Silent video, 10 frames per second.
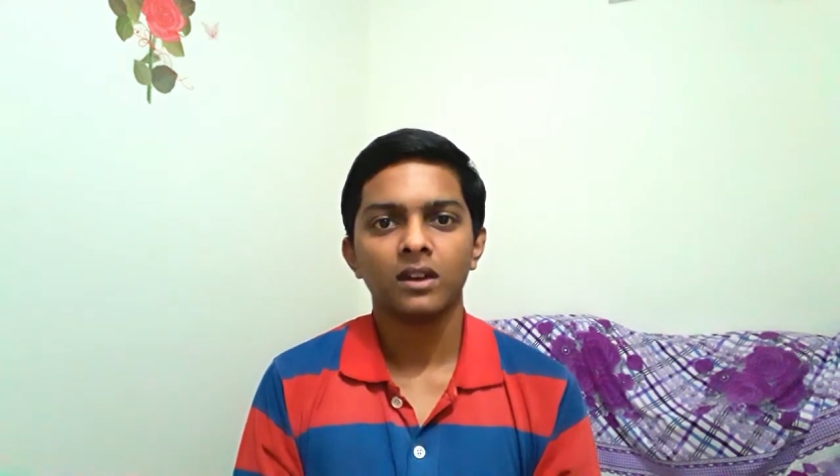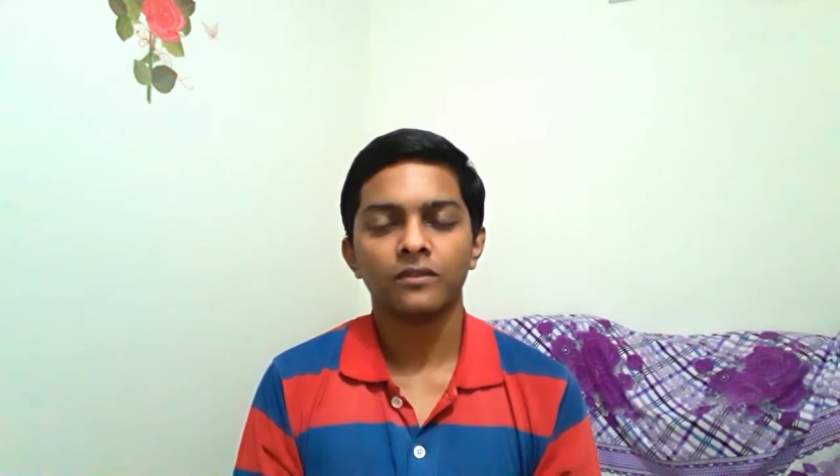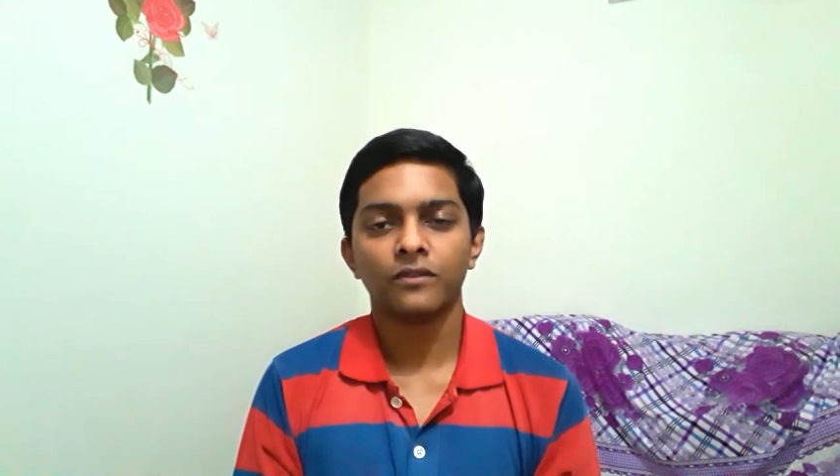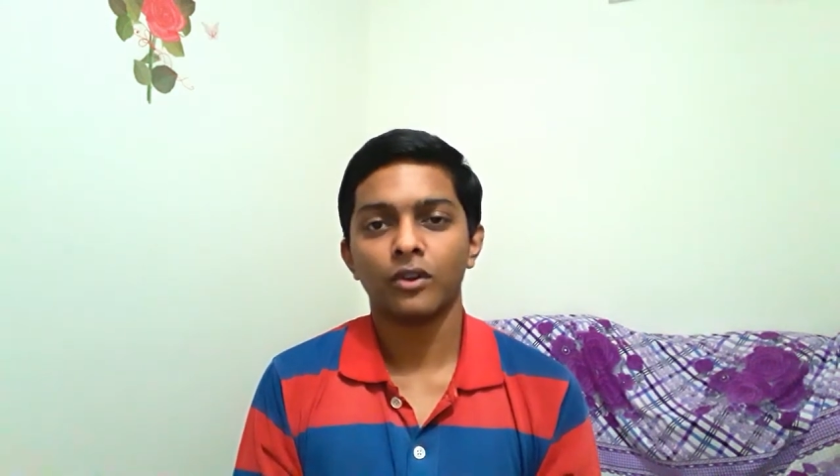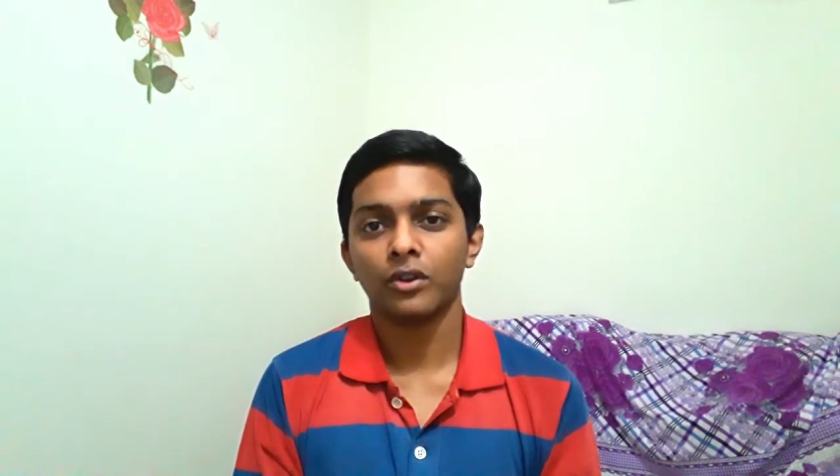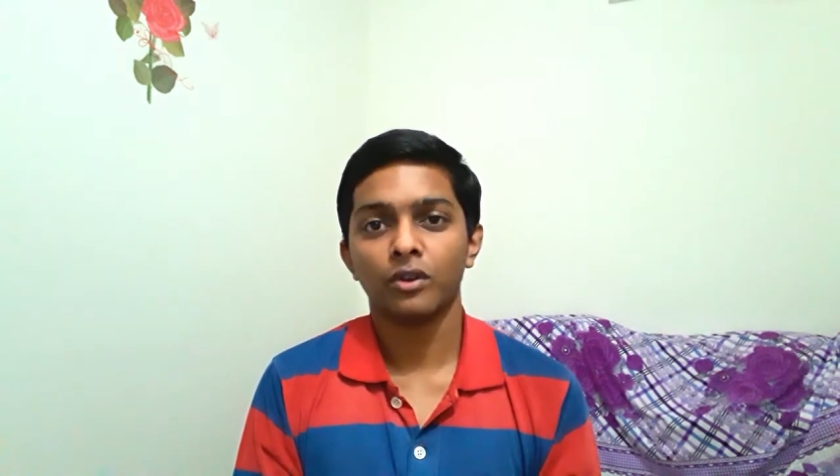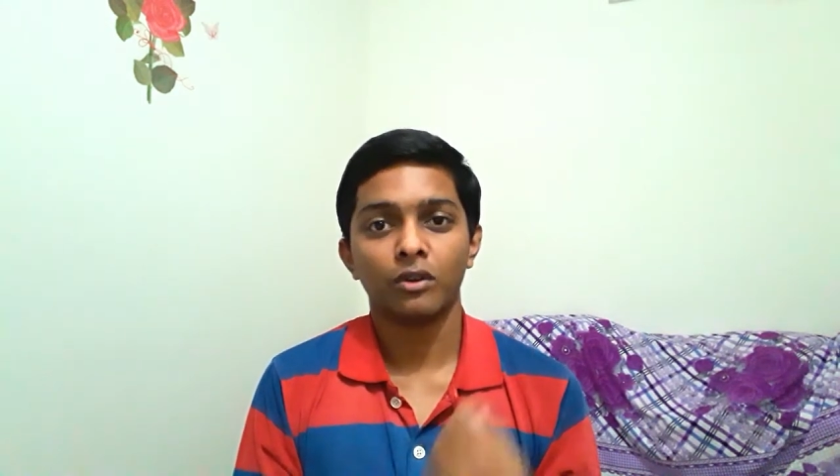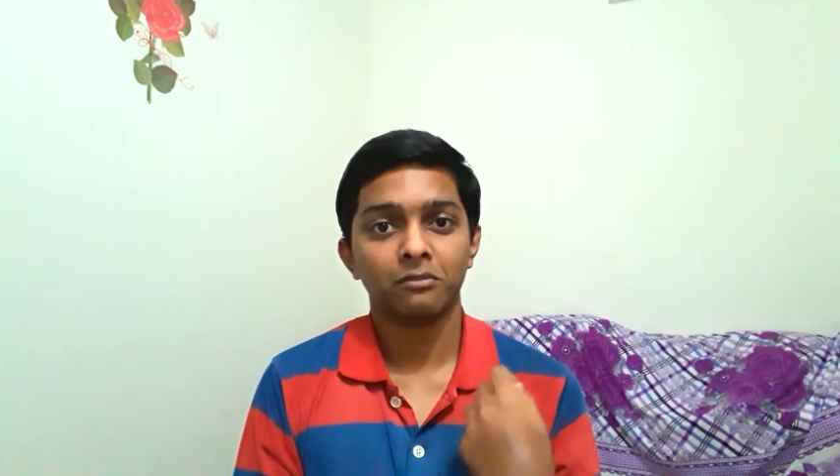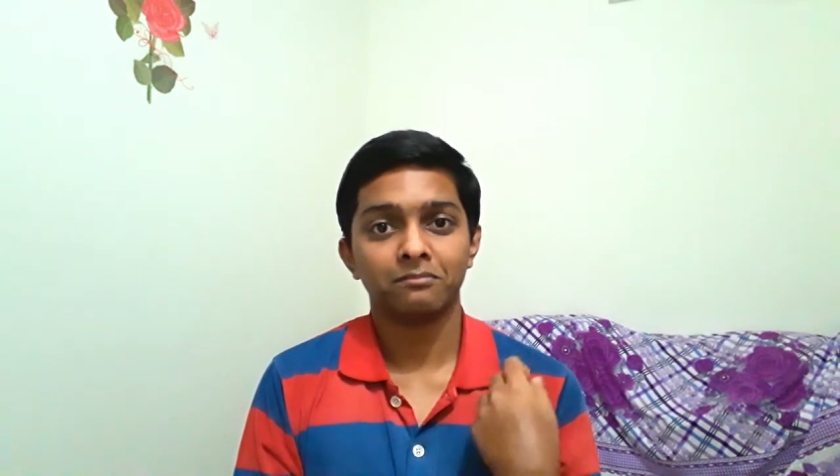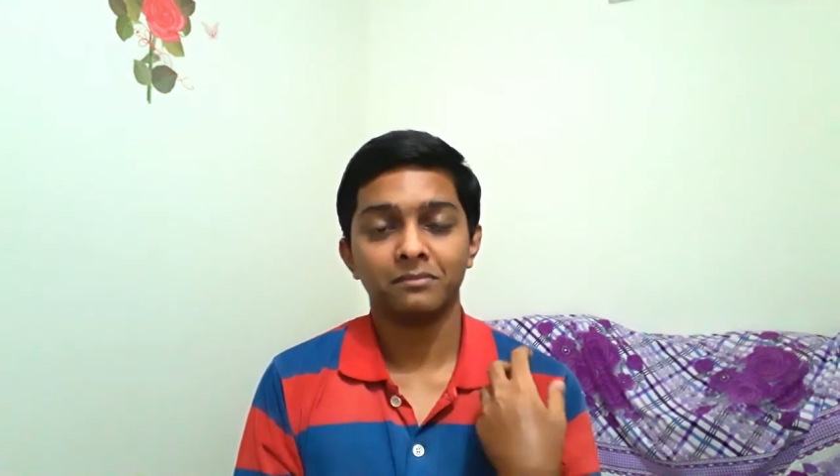for
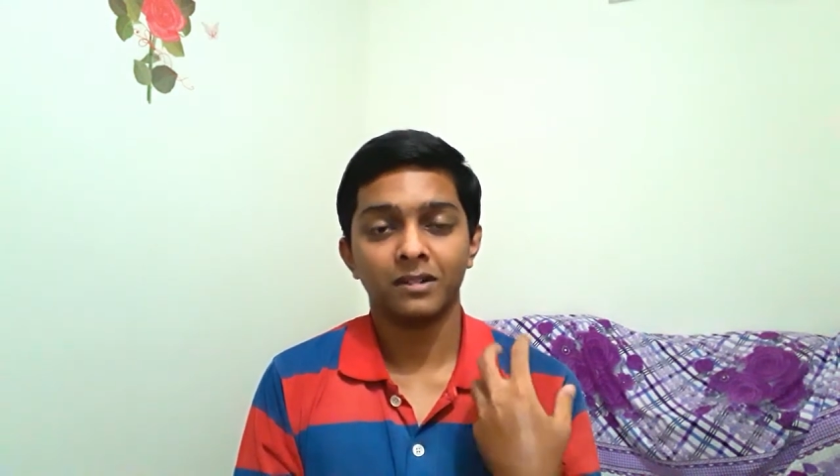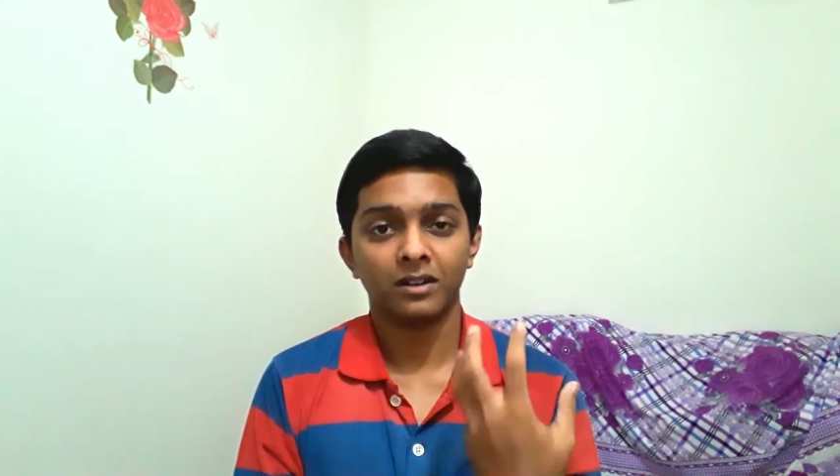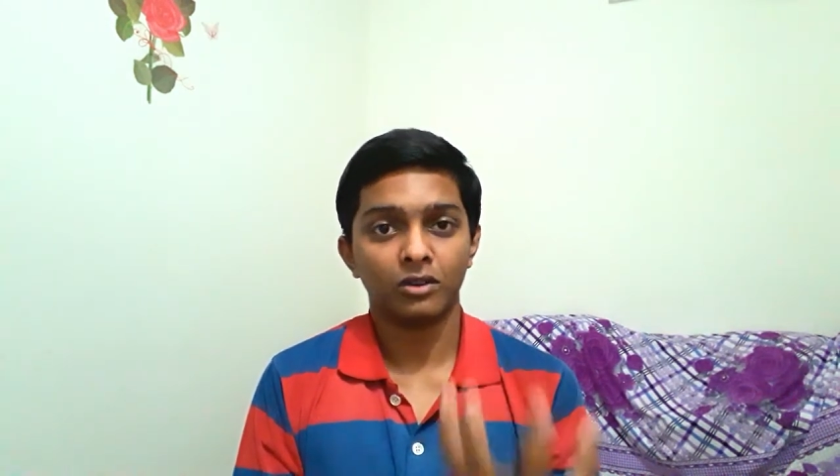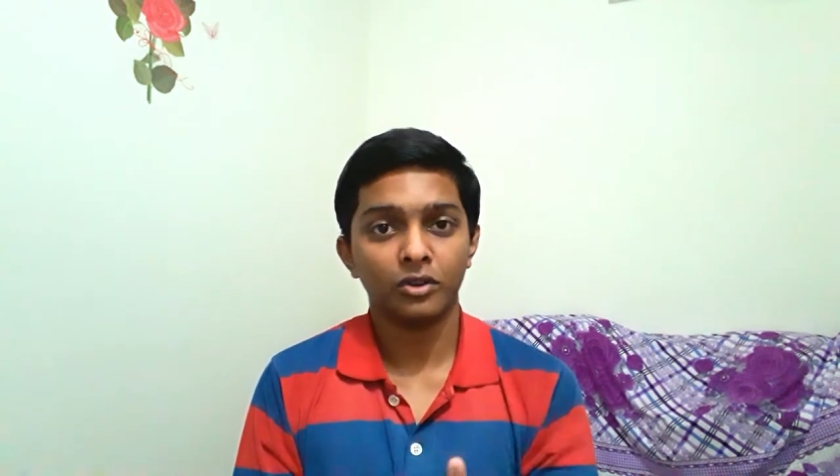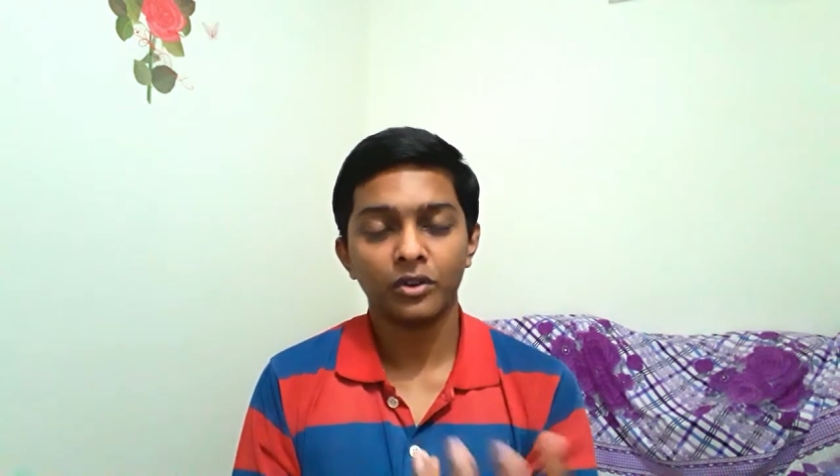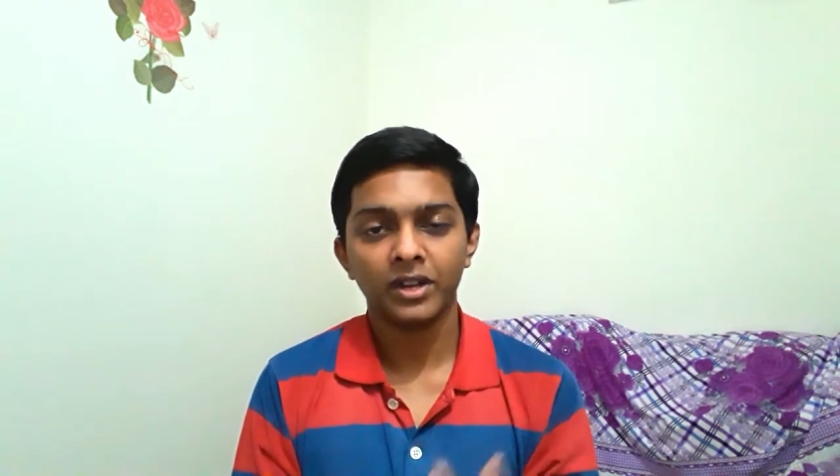your uh, on your